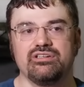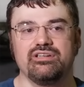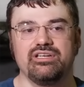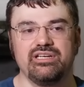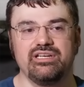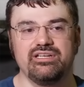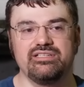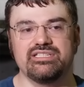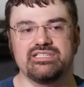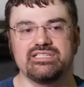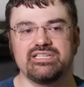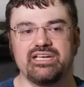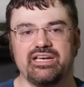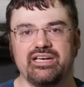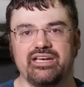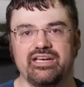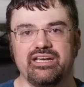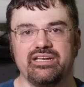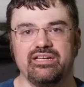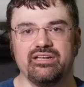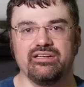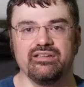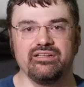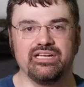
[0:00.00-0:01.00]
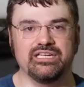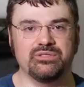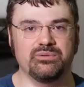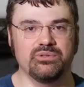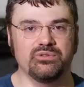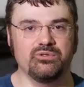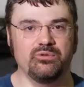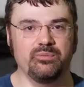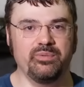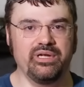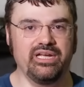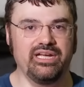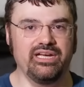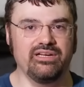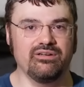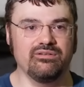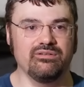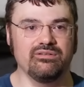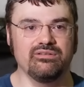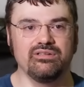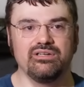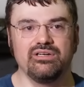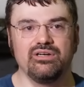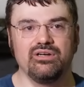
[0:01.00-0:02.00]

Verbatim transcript: inside an electrical panel